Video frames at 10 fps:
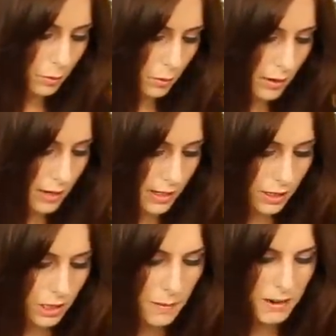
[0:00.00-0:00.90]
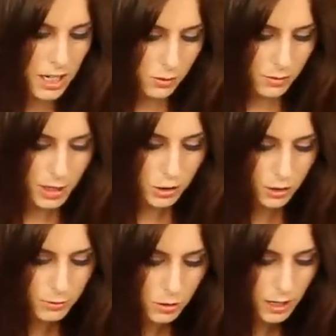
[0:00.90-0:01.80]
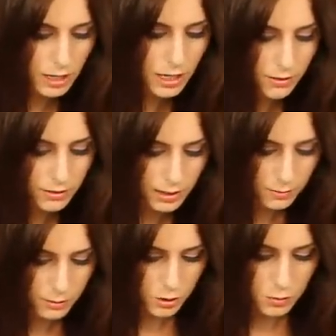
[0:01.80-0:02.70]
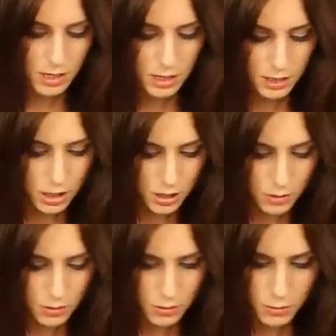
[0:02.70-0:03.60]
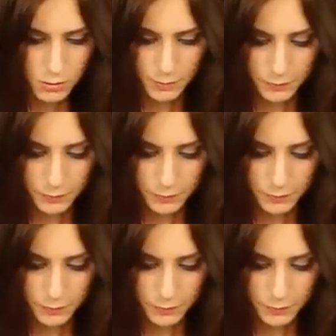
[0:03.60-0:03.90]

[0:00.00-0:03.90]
pour this on top. I just wanna make sure I'm doing it evenly between the two.